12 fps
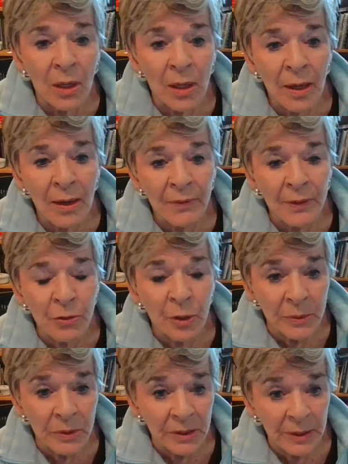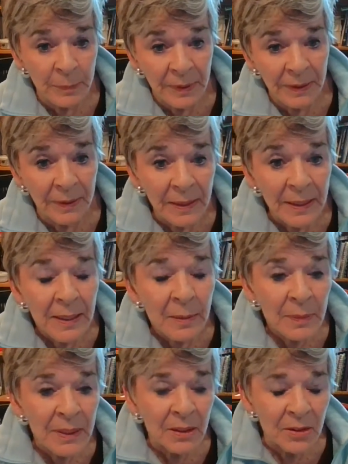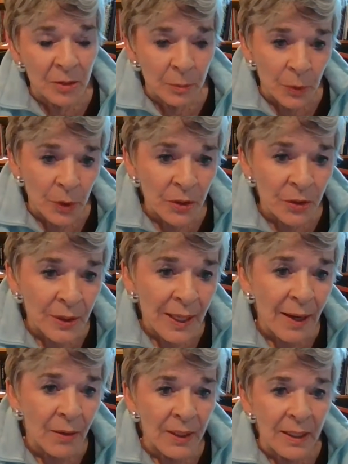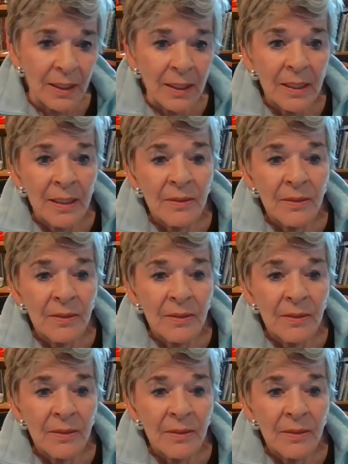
are having trouble sleeping, because the more you're counting,